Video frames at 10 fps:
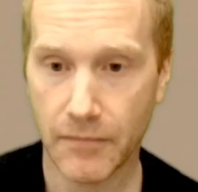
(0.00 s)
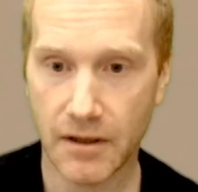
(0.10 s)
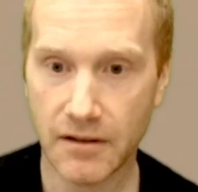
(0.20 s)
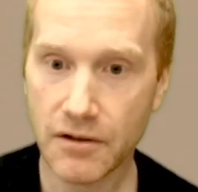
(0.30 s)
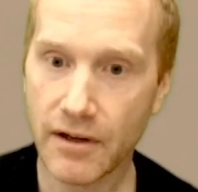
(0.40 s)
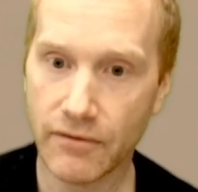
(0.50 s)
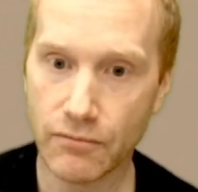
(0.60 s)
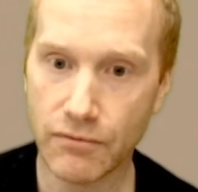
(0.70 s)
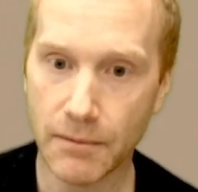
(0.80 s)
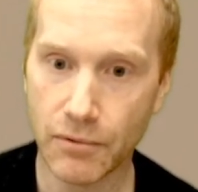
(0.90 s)
And then you have a
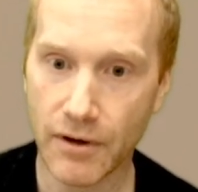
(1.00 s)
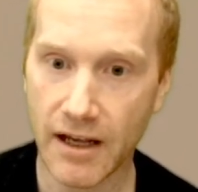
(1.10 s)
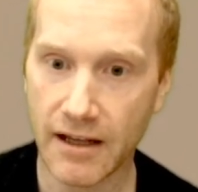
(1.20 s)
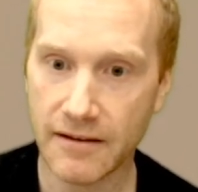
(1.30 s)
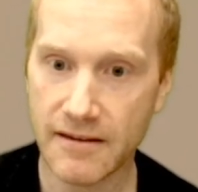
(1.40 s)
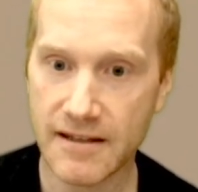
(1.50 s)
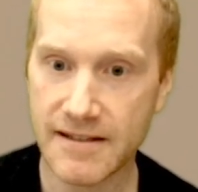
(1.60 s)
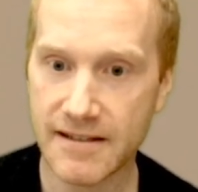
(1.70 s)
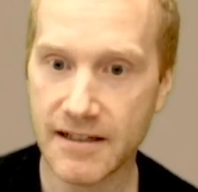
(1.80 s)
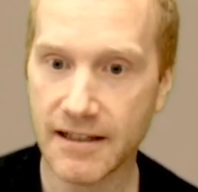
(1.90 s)
rubber hand
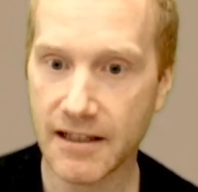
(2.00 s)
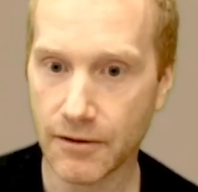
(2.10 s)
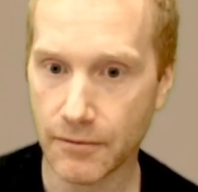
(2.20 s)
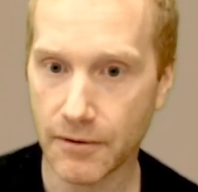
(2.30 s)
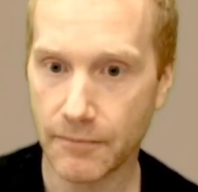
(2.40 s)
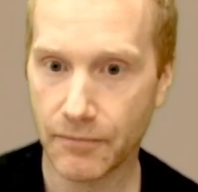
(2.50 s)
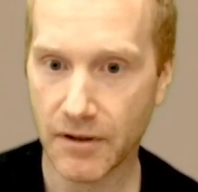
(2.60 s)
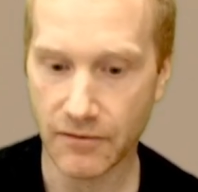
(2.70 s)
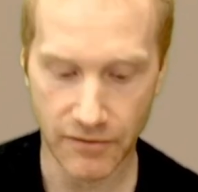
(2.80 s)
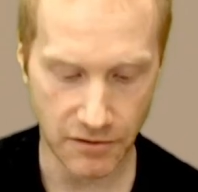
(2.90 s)
sitting here
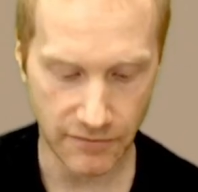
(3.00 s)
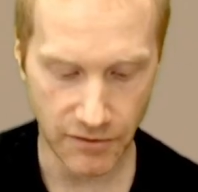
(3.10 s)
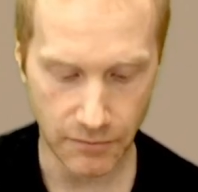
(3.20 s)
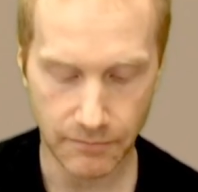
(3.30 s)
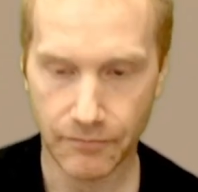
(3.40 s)
in front of you.